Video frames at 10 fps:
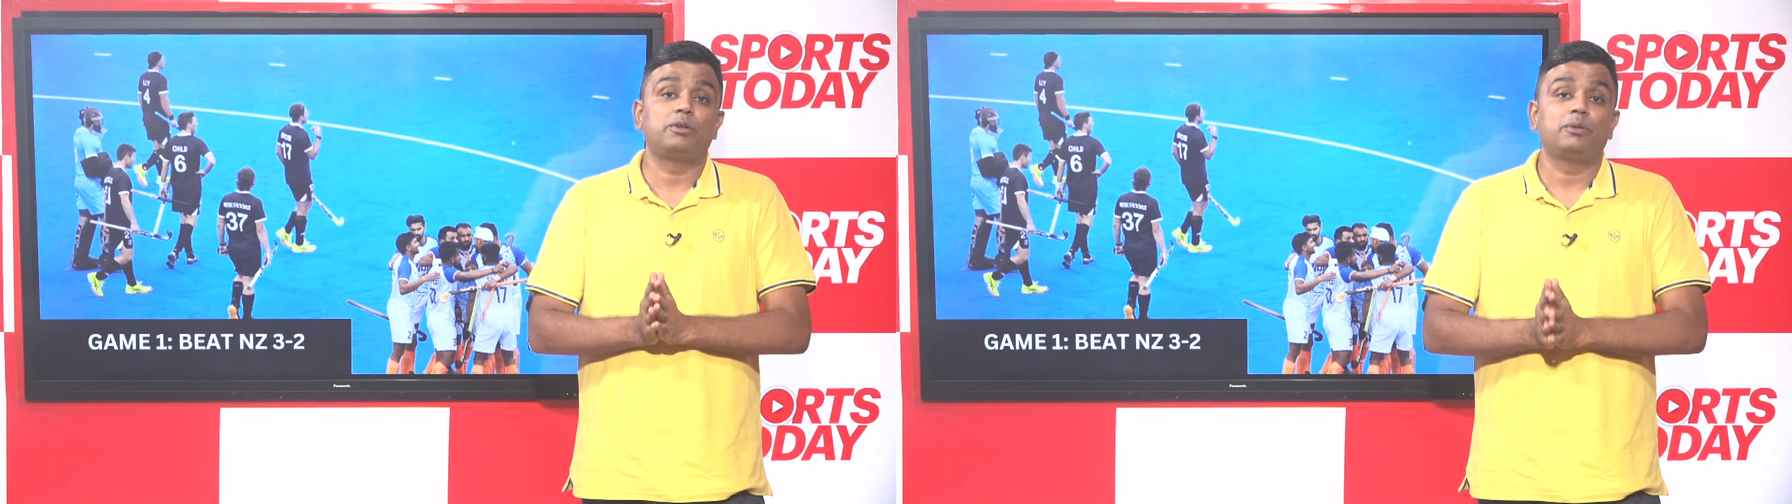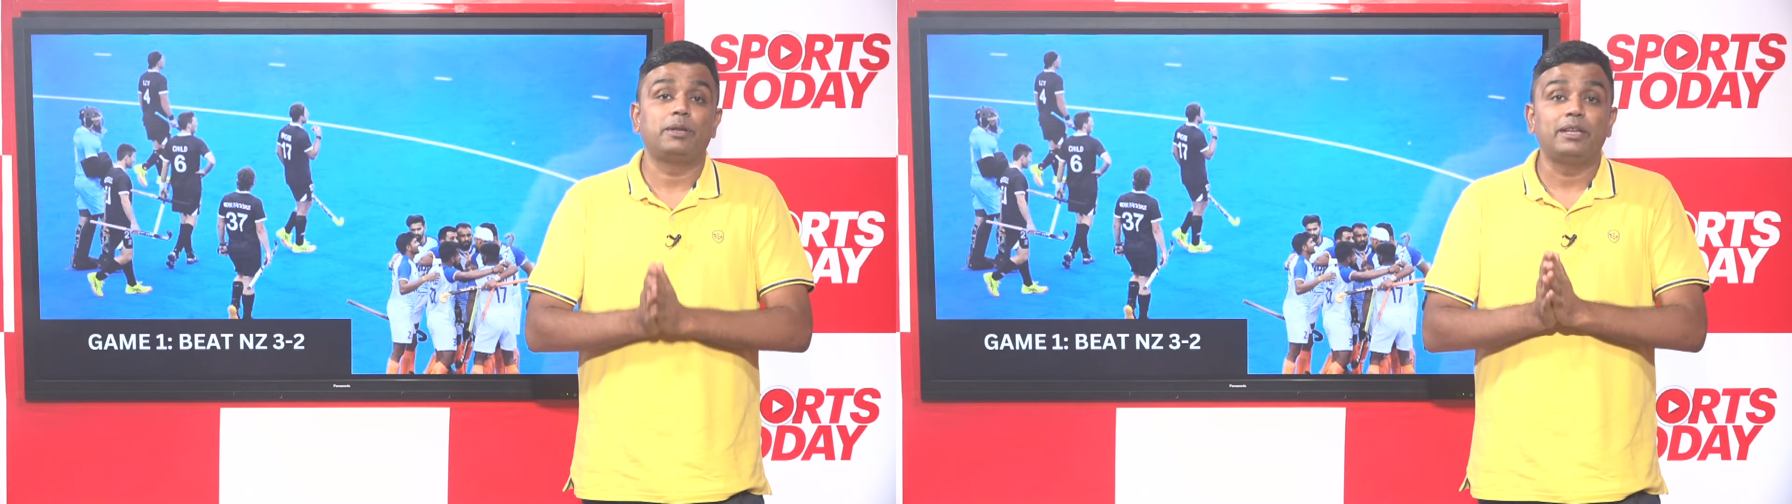
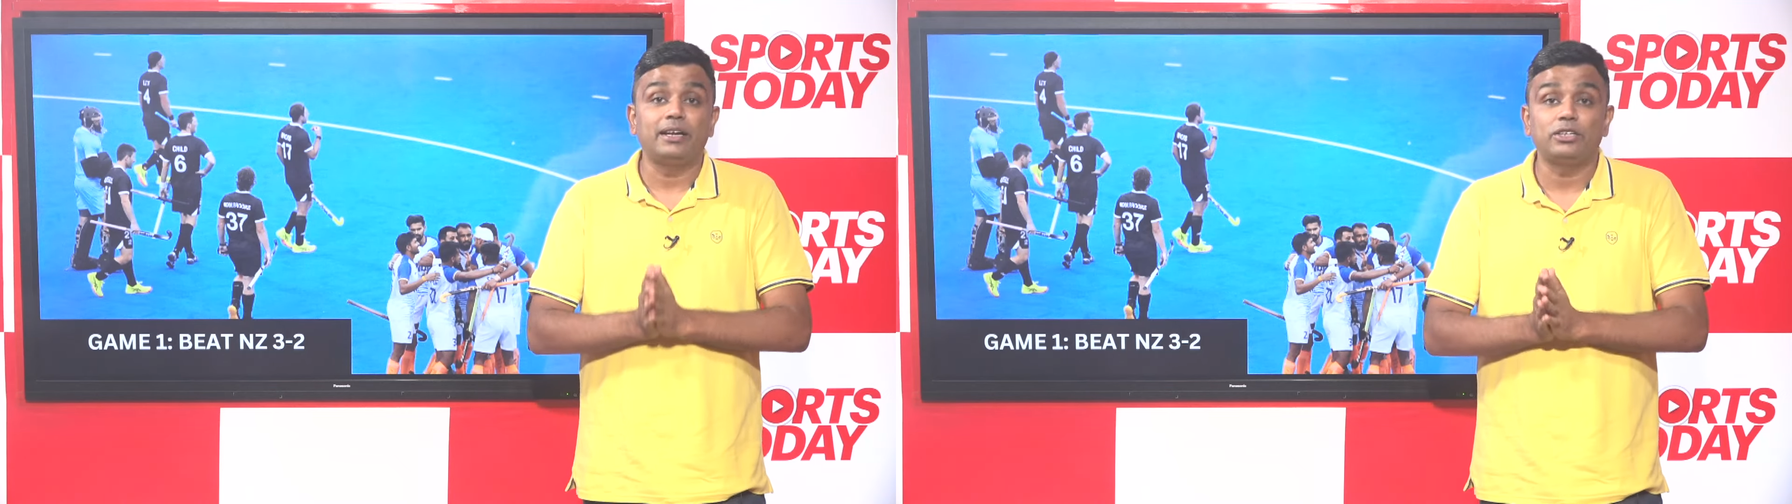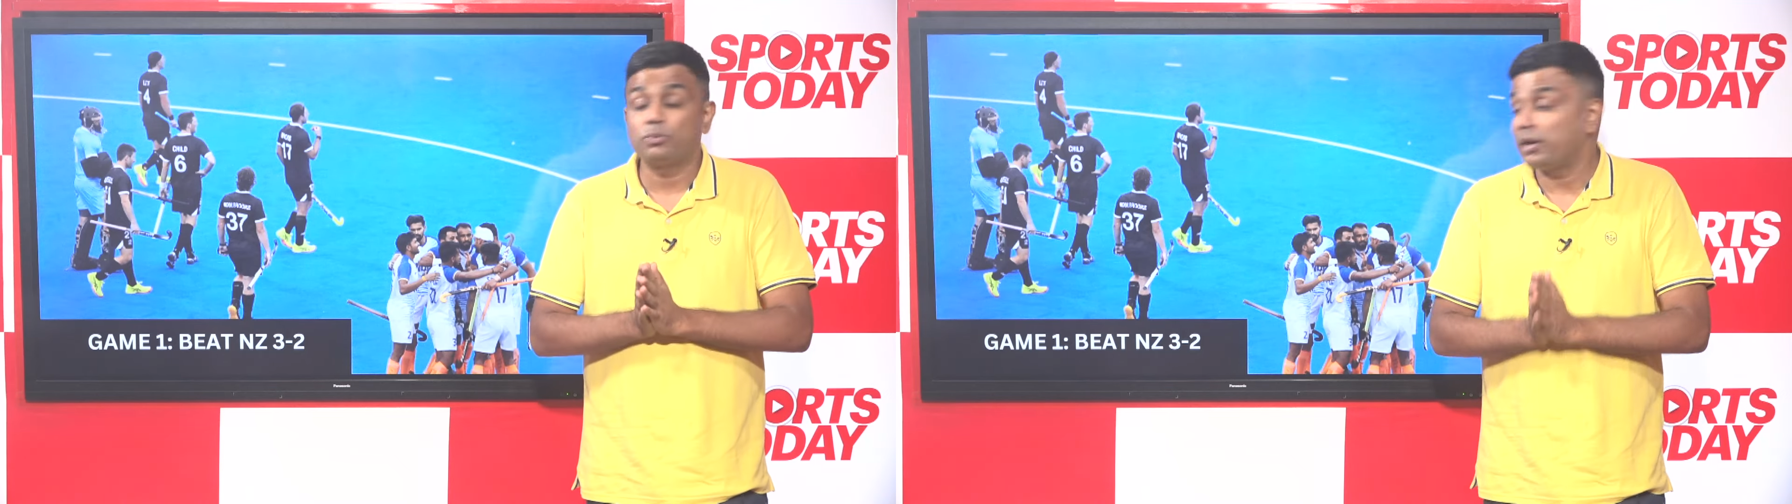And that
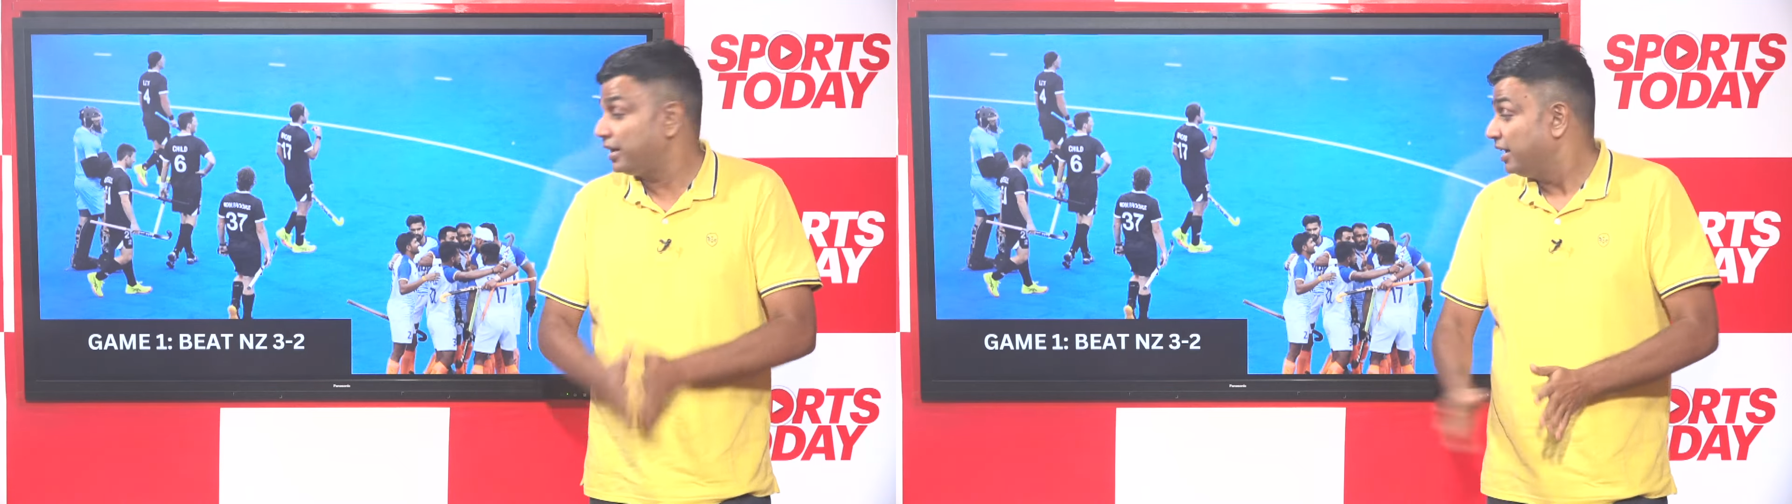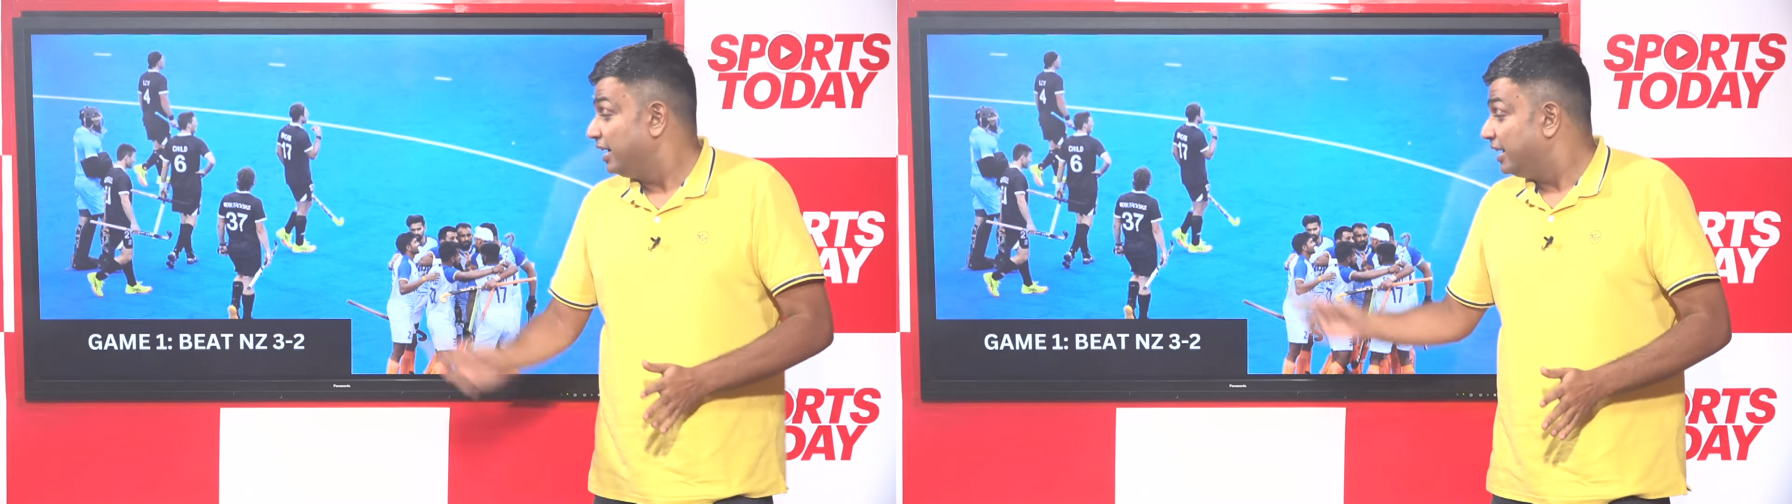is why
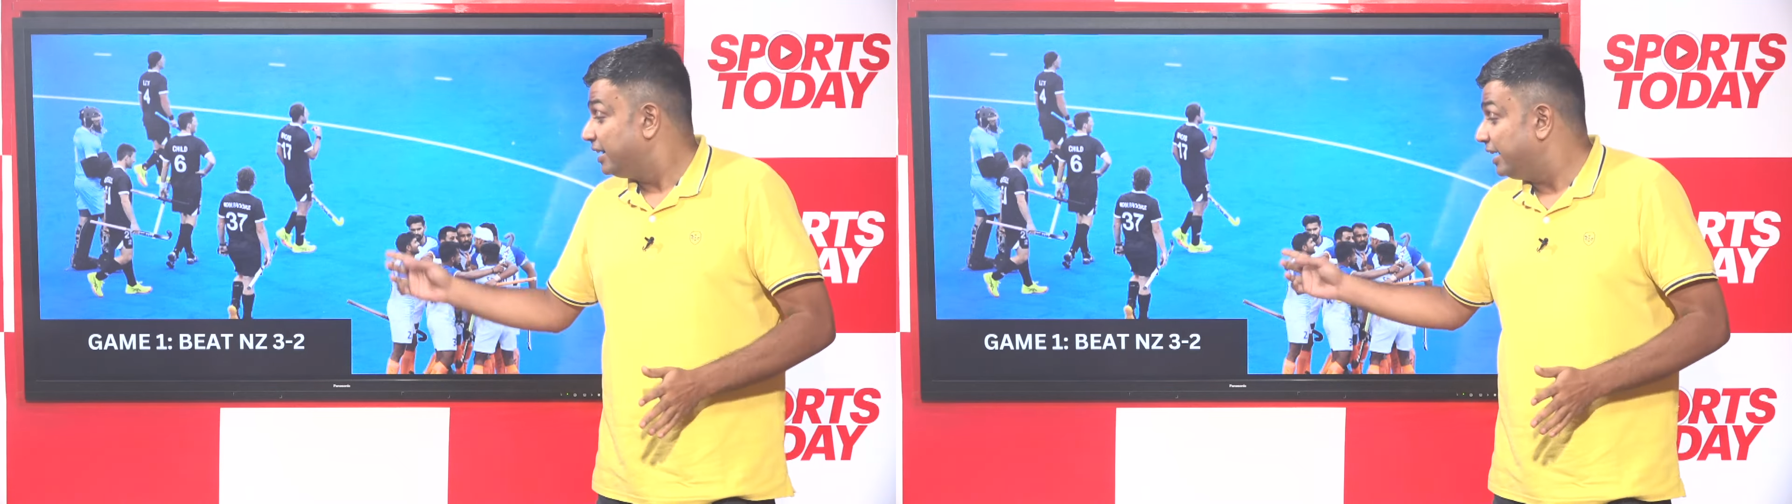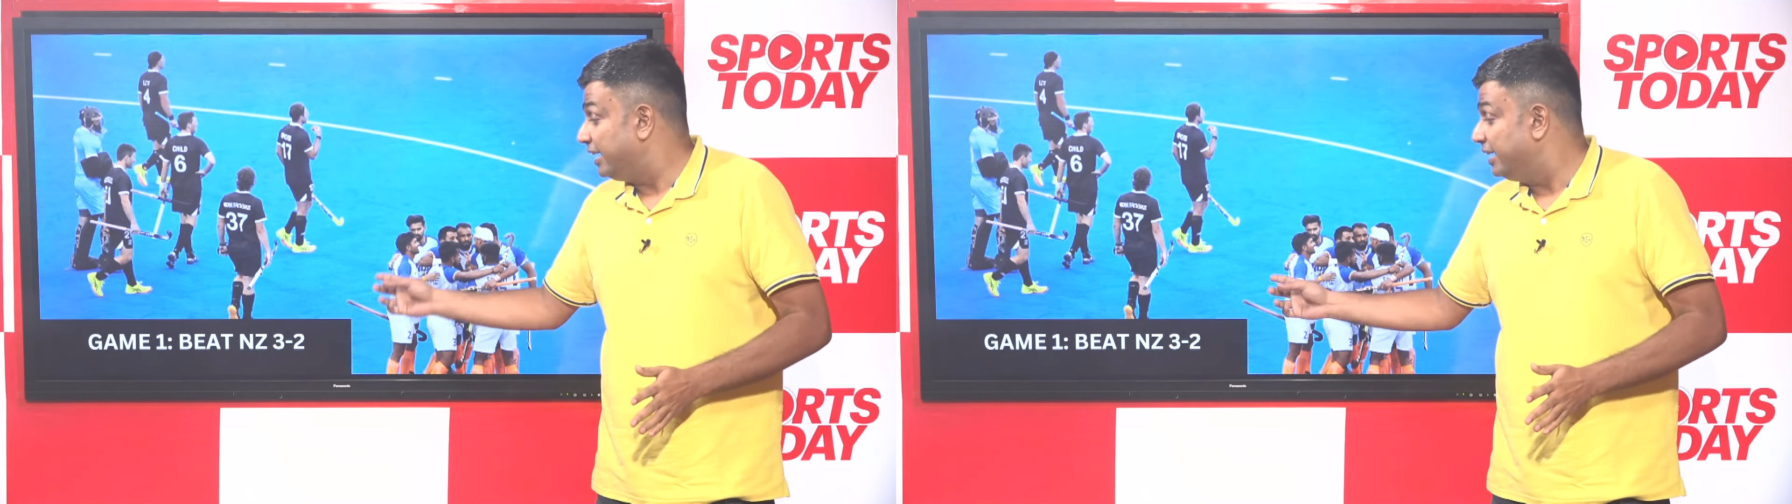
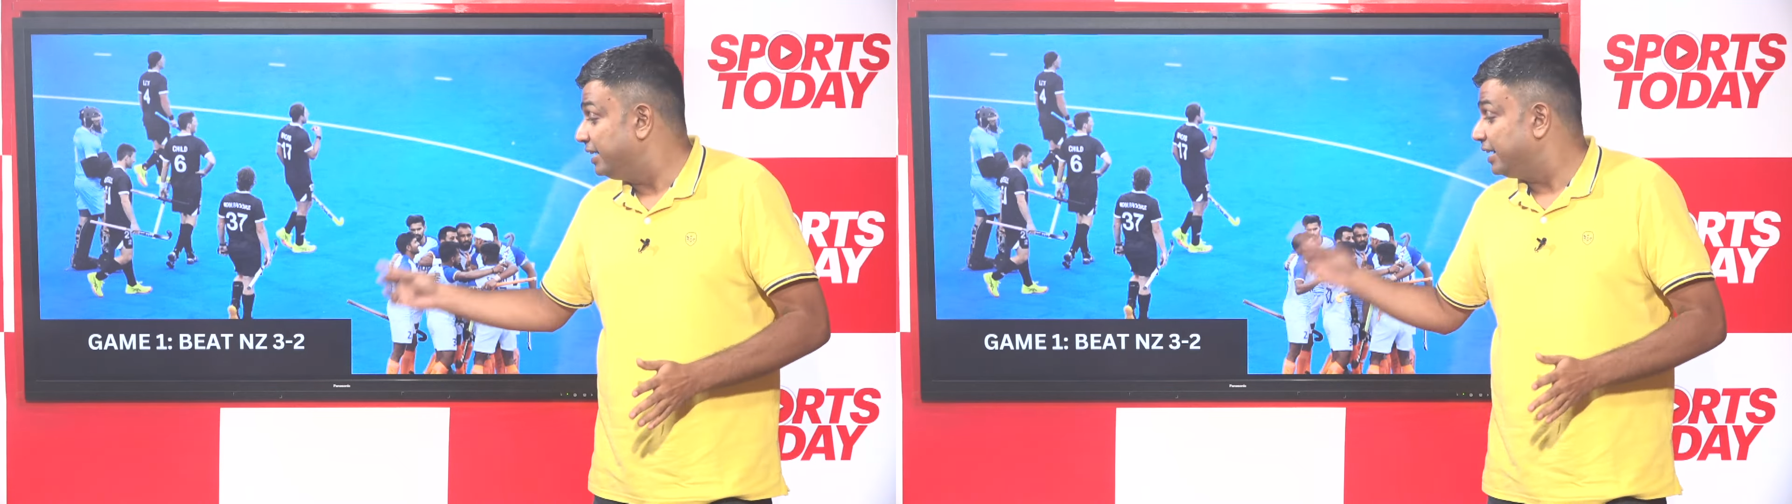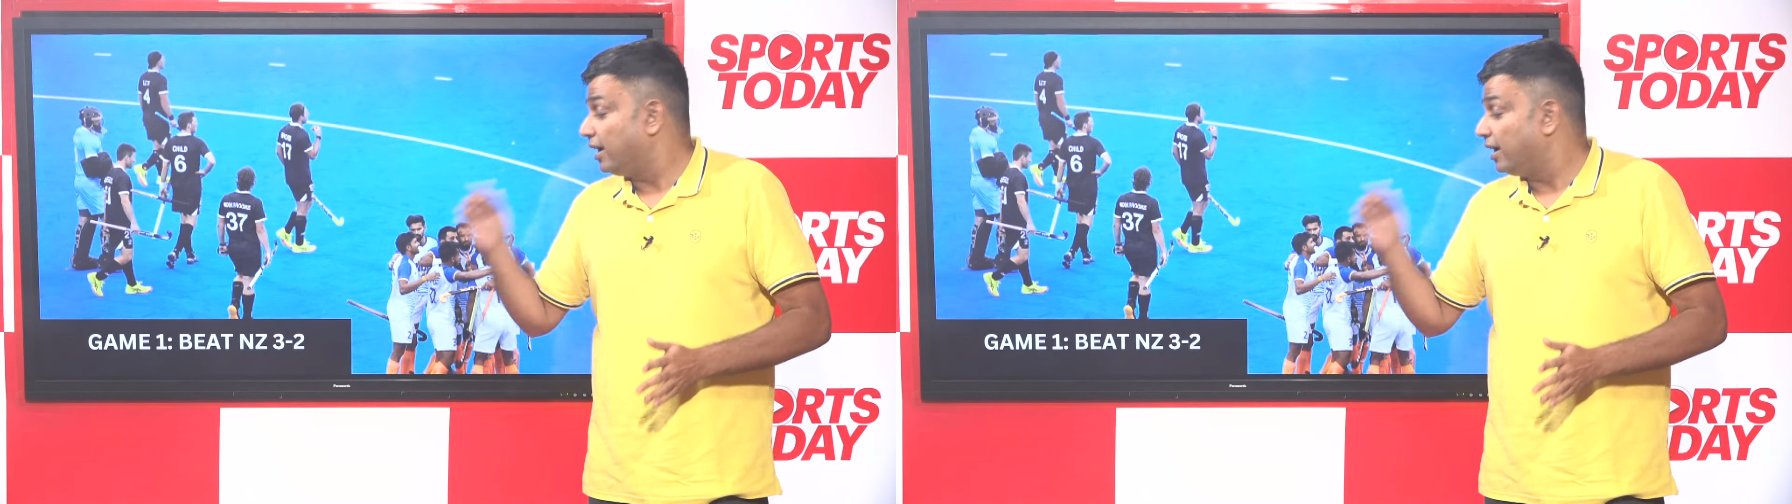India